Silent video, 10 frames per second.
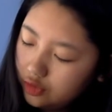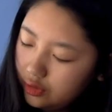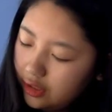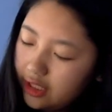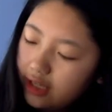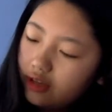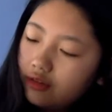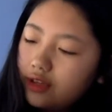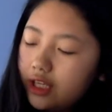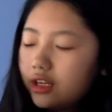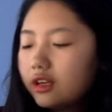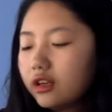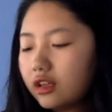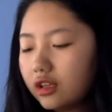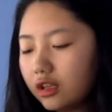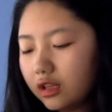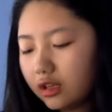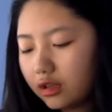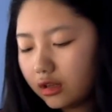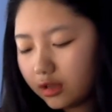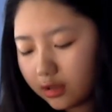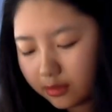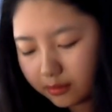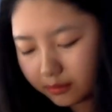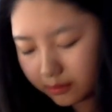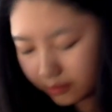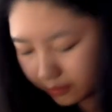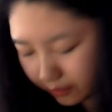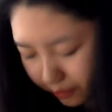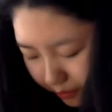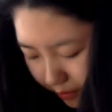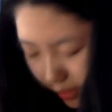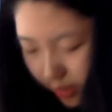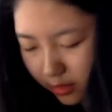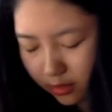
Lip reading: Right, yeah, over here. But